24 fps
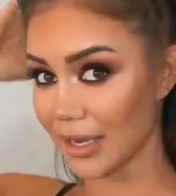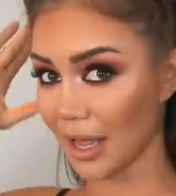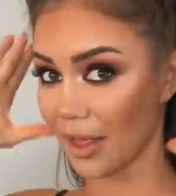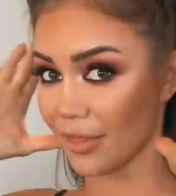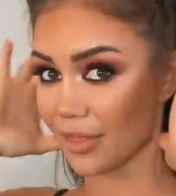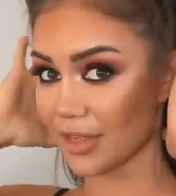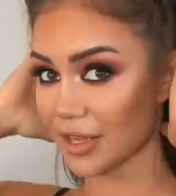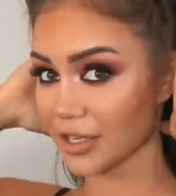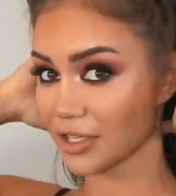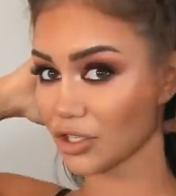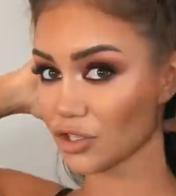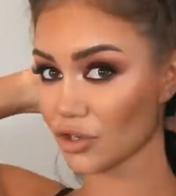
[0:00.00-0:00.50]

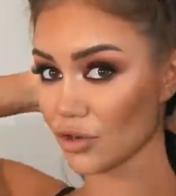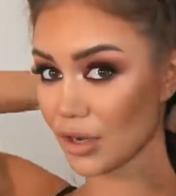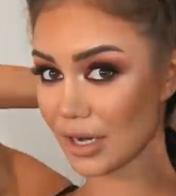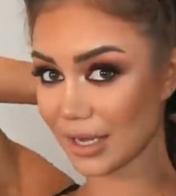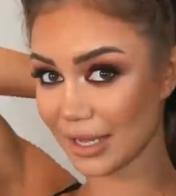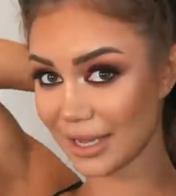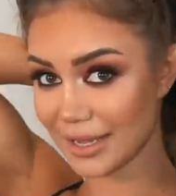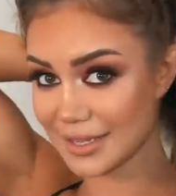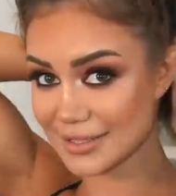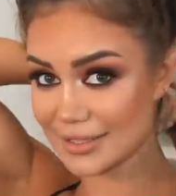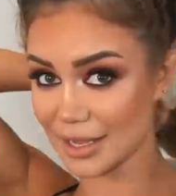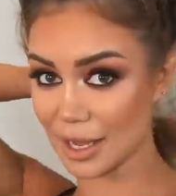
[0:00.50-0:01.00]
Now this
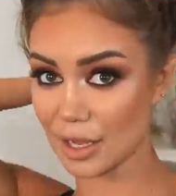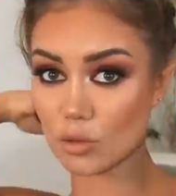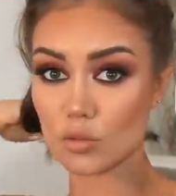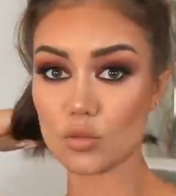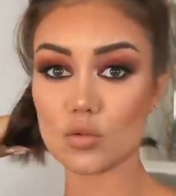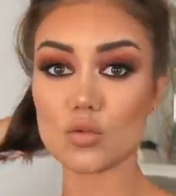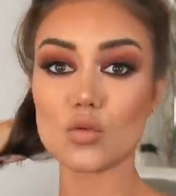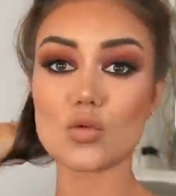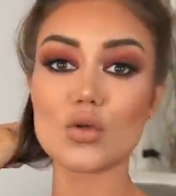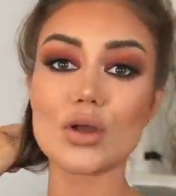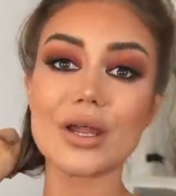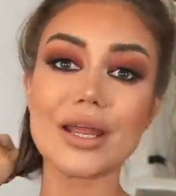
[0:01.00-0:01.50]
trick is
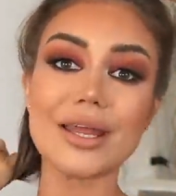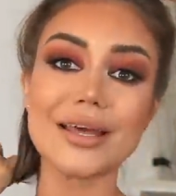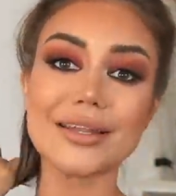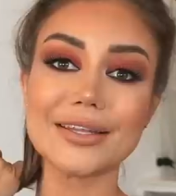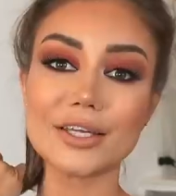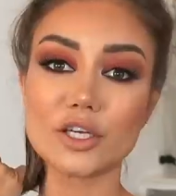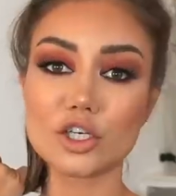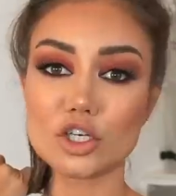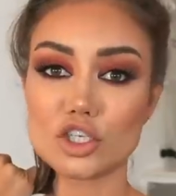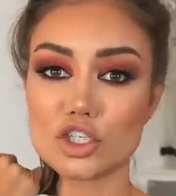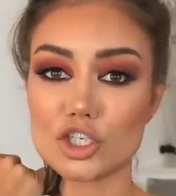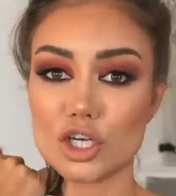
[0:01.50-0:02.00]
a
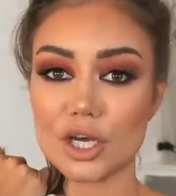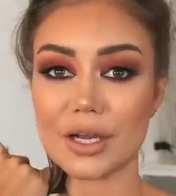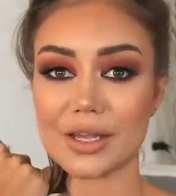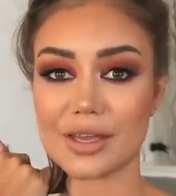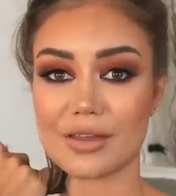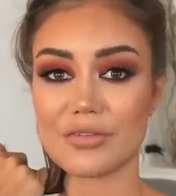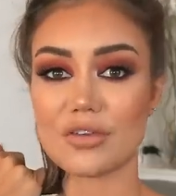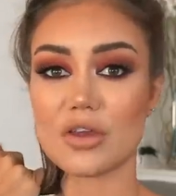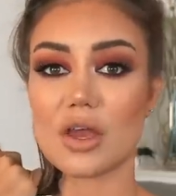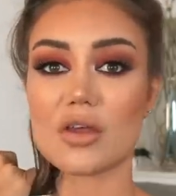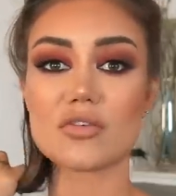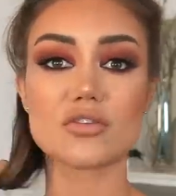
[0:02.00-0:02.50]
really good
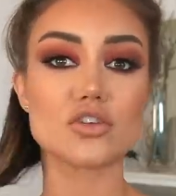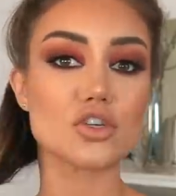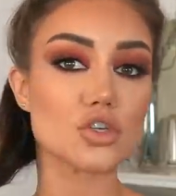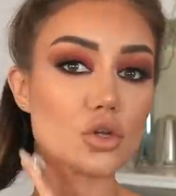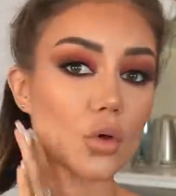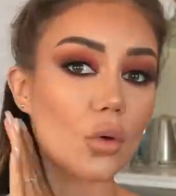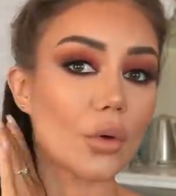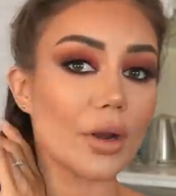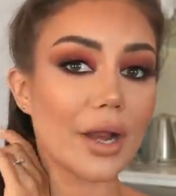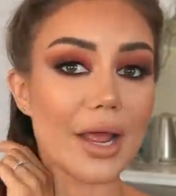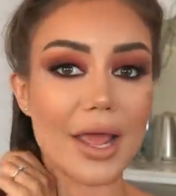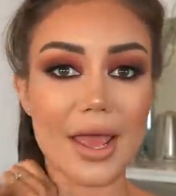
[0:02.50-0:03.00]
trick if you have
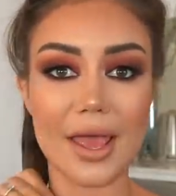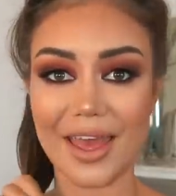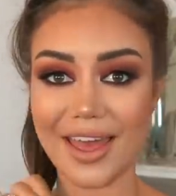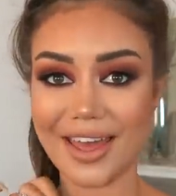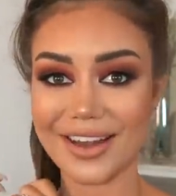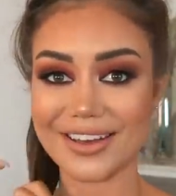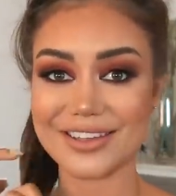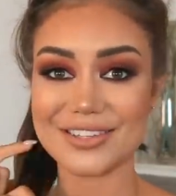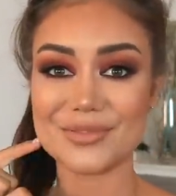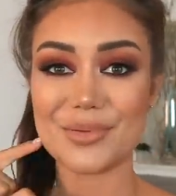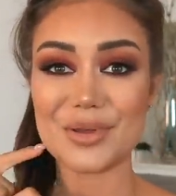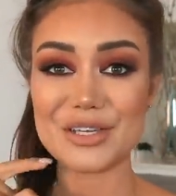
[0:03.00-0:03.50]
short hair,
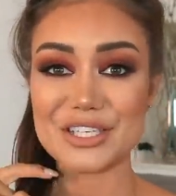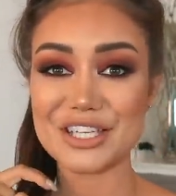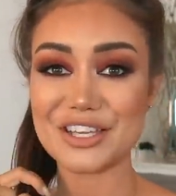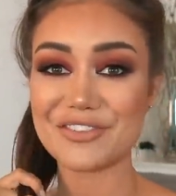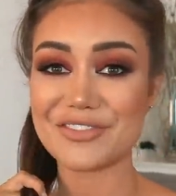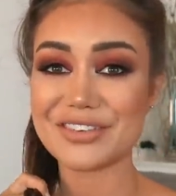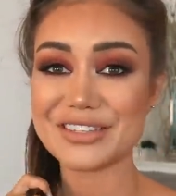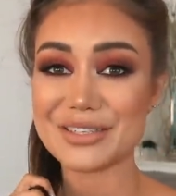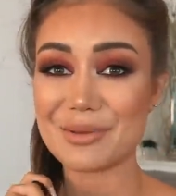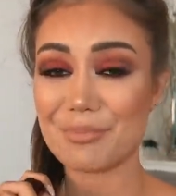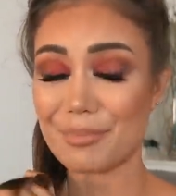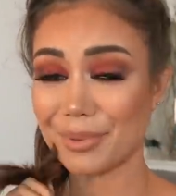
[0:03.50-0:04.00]
and especially
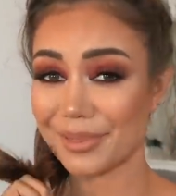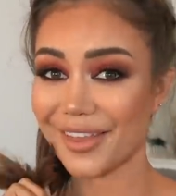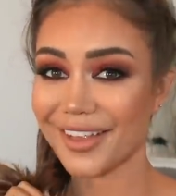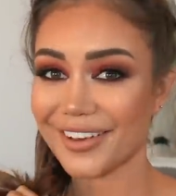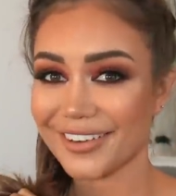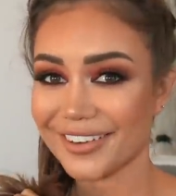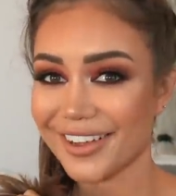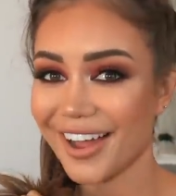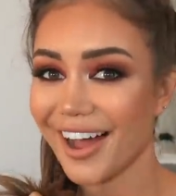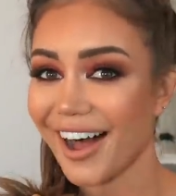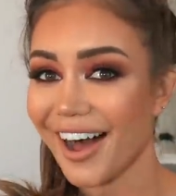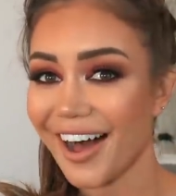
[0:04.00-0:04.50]
if it's a
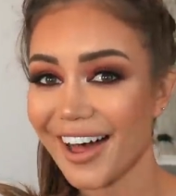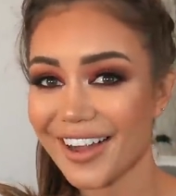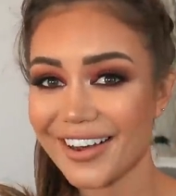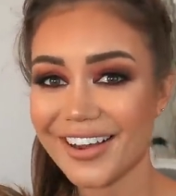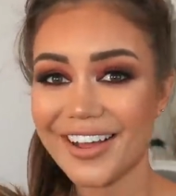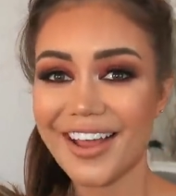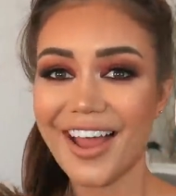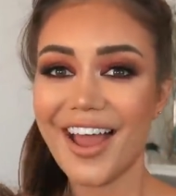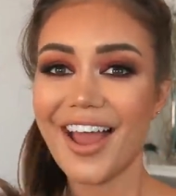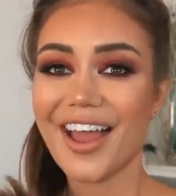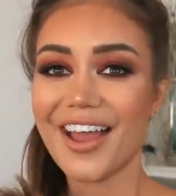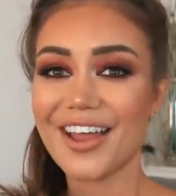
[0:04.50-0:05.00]
blunt cut,
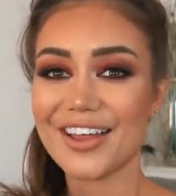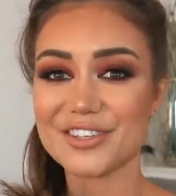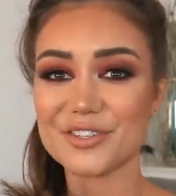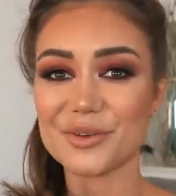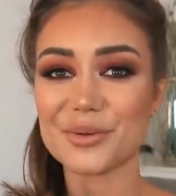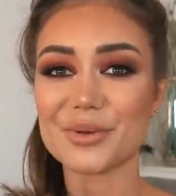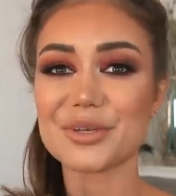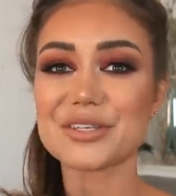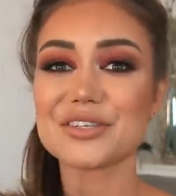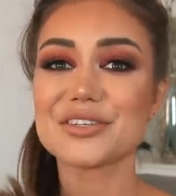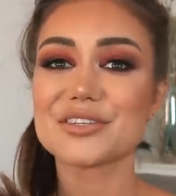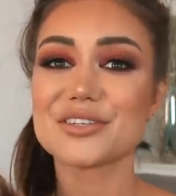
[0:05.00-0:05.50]
it's
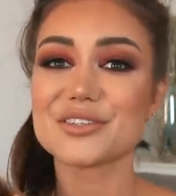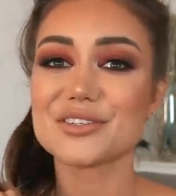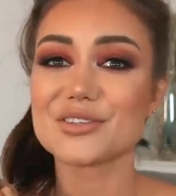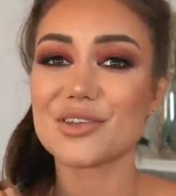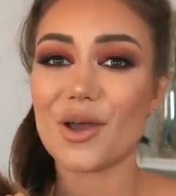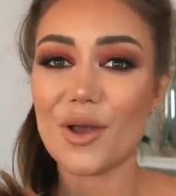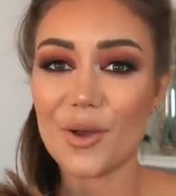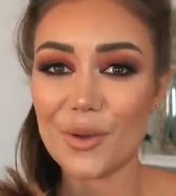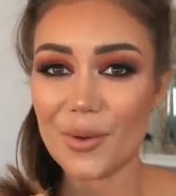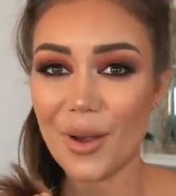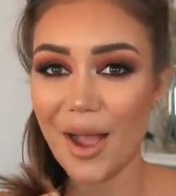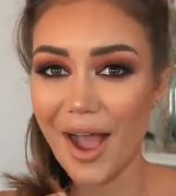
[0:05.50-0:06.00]
always
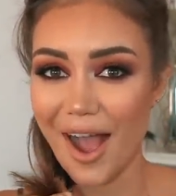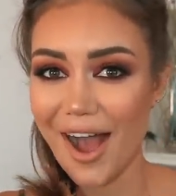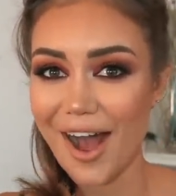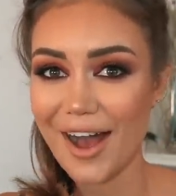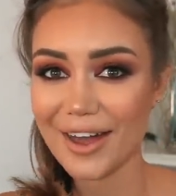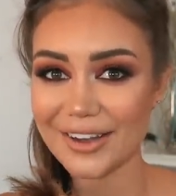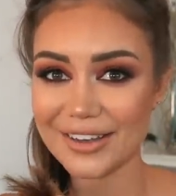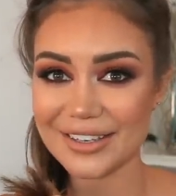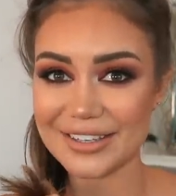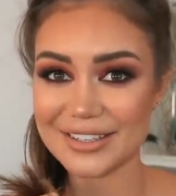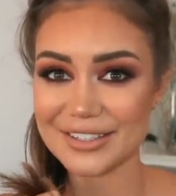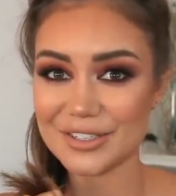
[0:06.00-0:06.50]
so
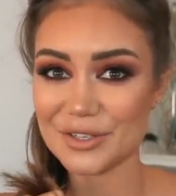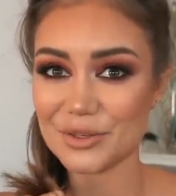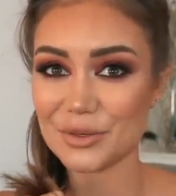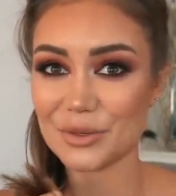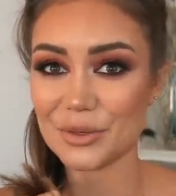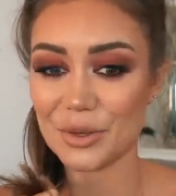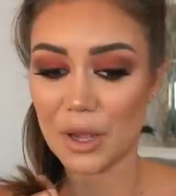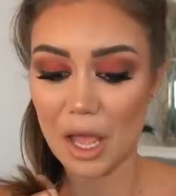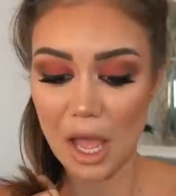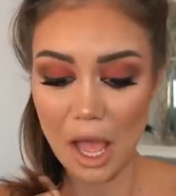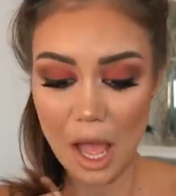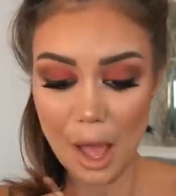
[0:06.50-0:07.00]
hard
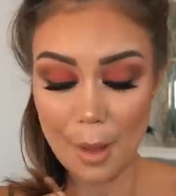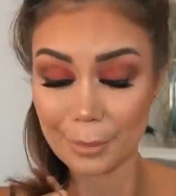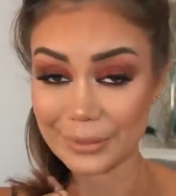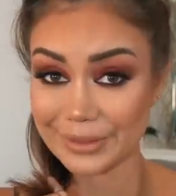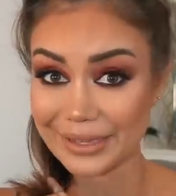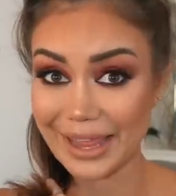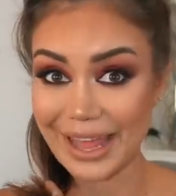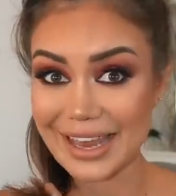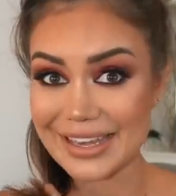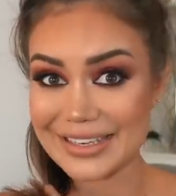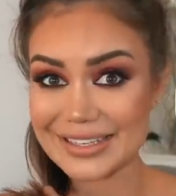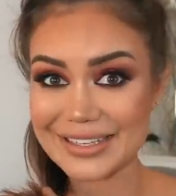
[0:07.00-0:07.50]
to
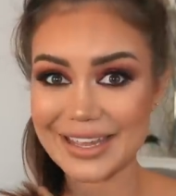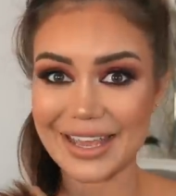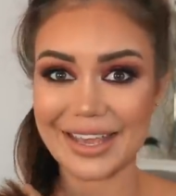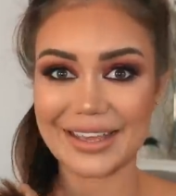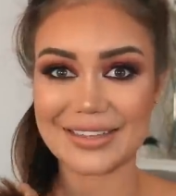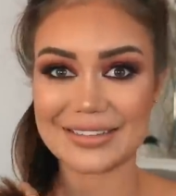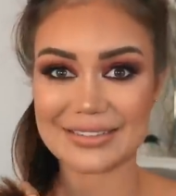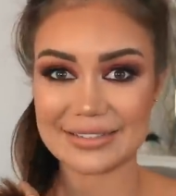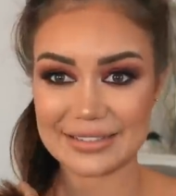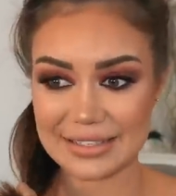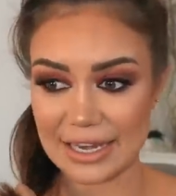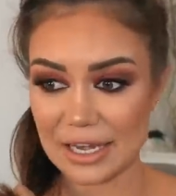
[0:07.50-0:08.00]
blend
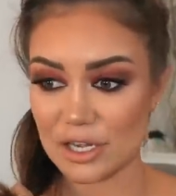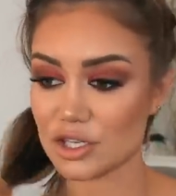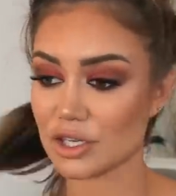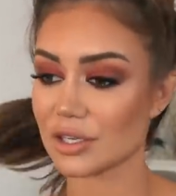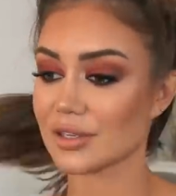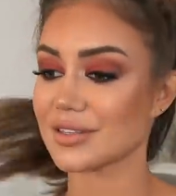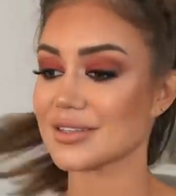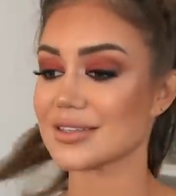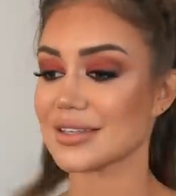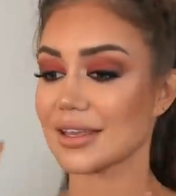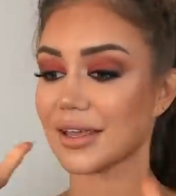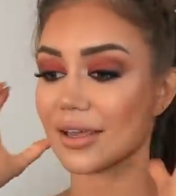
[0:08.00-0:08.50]

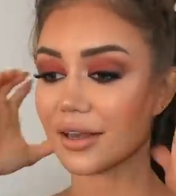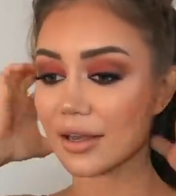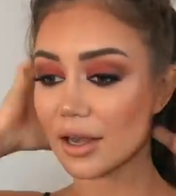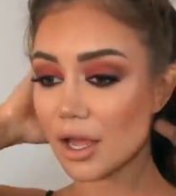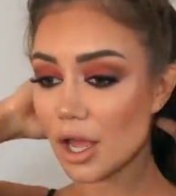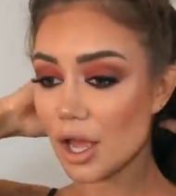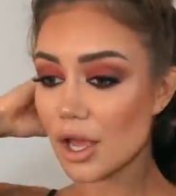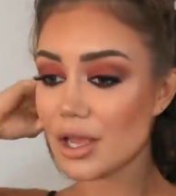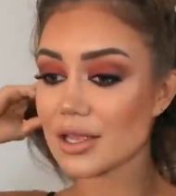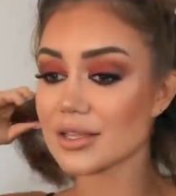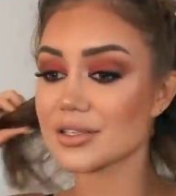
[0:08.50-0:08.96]
extensions in.